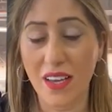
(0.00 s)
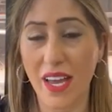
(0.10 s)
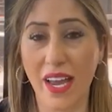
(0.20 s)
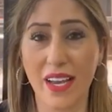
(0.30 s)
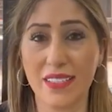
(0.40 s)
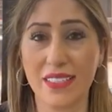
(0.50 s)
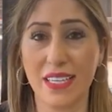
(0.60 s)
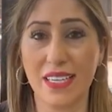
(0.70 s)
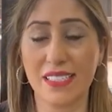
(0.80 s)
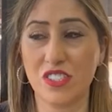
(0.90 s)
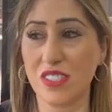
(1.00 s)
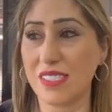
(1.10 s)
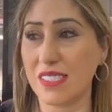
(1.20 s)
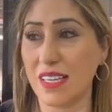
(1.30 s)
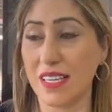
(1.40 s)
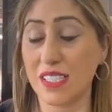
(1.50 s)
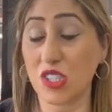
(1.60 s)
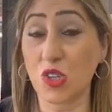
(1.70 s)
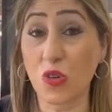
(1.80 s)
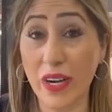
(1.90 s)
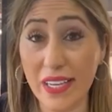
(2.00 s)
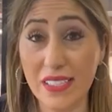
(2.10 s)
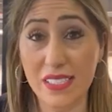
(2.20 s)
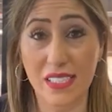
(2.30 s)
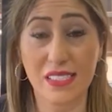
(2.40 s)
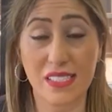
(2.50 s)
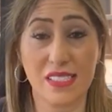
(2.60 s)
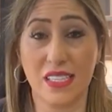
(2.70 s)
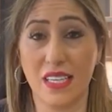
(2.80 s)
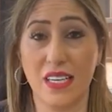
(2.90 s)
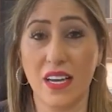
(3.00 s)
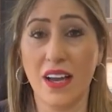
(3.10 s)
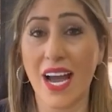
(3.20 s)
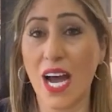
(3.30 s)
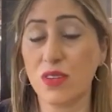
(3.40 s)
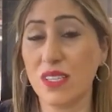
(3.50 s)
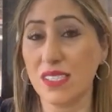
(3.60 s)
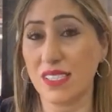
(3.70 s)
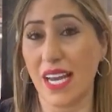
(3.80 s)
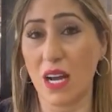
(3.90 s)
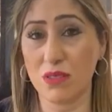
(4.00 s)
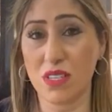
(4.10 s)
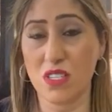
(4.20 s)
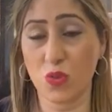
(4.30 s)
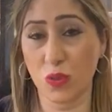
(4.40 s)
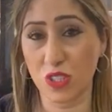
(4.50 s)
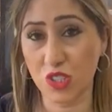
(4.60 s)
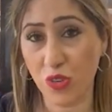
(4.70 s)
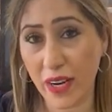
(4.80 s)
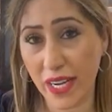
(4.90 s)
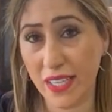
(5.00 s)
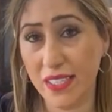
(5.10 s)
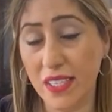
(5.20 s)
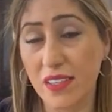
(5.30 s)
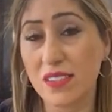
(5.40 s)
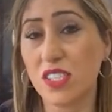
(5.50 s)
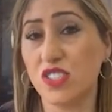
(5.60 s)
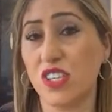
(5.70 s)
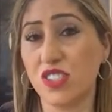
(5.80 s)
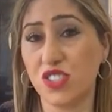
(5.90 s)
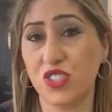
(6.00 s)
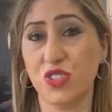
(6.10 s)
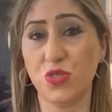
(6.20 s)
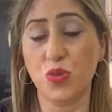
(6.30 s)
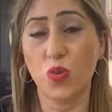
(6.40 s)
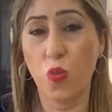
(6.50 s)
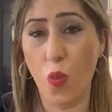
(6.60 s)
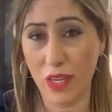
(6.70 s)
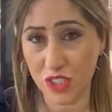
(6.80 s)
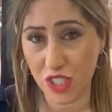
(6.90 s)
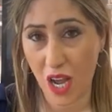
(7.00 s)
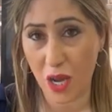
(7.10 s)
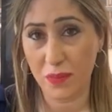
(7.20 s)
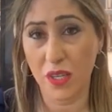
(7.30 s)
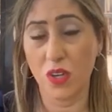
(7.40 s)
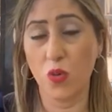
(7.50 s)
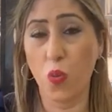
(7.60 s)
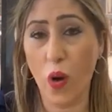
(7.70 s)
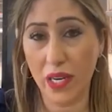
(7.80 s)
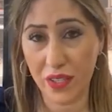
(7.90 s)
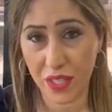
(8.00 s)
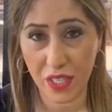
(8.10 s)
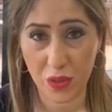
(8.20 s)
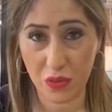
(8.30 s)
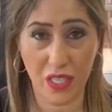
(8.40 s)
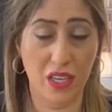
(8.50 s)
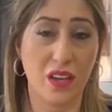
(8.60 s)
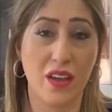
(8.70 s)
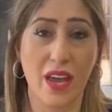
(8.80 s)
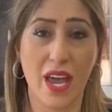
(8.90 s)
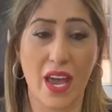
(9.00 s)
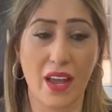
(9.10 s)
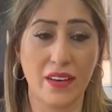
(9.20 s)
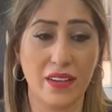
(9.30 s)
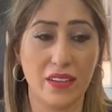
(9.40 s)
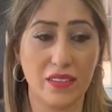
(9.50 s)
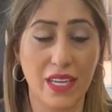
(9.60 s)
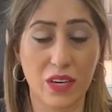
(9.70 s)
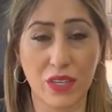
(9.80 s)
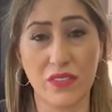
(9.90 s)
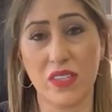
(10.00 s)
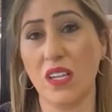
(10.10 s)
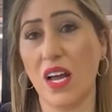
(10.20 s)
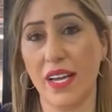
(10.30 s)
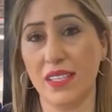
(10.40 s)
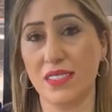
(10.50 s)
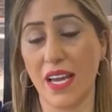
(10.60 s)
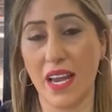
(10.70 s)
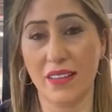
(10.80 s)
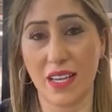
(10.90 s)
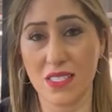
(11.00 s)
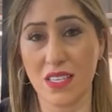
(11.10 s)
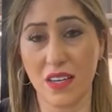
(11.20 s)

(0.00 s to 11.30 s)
And it's crazy to see how these accountants were trained to just do one job, one thing only, and get rid of the client, and that's it.